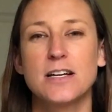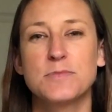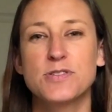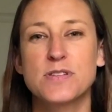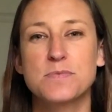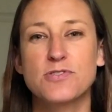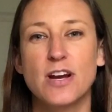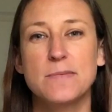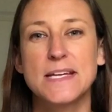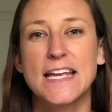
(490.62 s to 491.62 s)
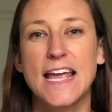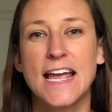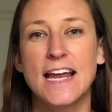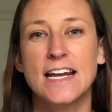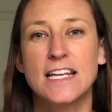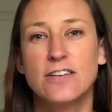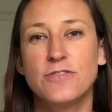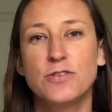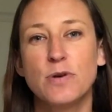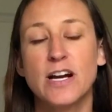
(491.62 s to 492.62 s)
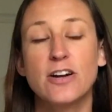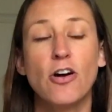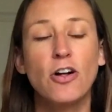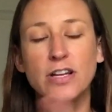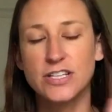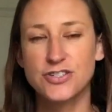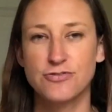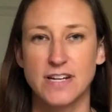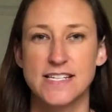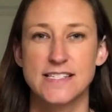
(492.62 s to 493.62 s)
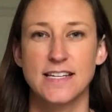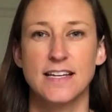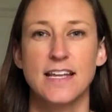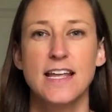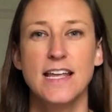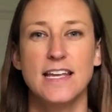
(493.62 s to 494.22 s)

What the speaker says: you subscribing. And if you are at all interested